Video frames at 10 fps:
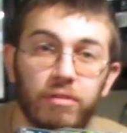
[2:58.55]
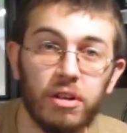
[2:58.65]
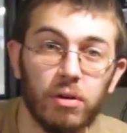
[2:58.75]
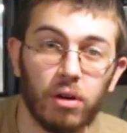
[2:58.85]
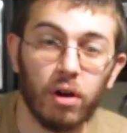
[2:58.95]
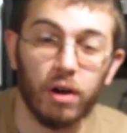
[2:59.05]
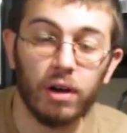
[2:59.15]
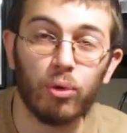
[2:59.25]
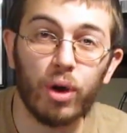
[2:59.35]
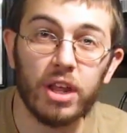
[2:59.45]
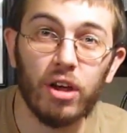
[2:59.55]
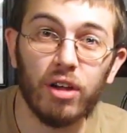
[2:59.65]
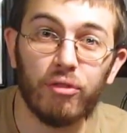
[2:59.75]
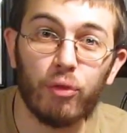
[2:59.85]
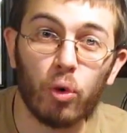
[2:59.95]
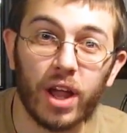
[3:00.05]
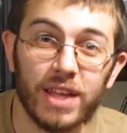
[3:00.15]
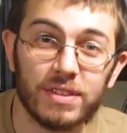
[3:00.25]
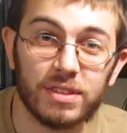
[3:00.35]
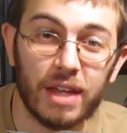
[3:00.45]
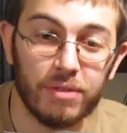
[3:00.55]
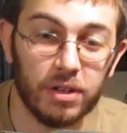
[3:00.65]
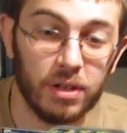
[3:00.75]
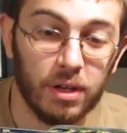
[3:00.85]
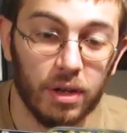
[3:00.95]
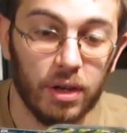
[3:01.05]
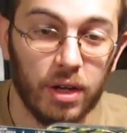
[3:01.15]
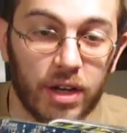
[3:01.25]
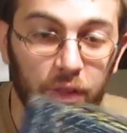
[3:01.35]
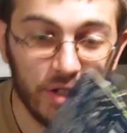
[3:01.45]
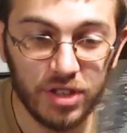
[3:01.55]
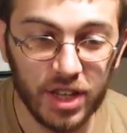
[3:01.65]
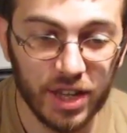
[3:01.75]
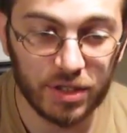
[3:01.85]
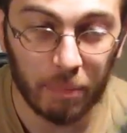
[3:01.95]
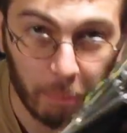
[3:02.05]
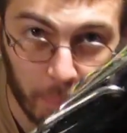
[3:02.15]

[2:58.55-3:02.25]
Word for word: video card, a Radeon 4870. Now this thing is a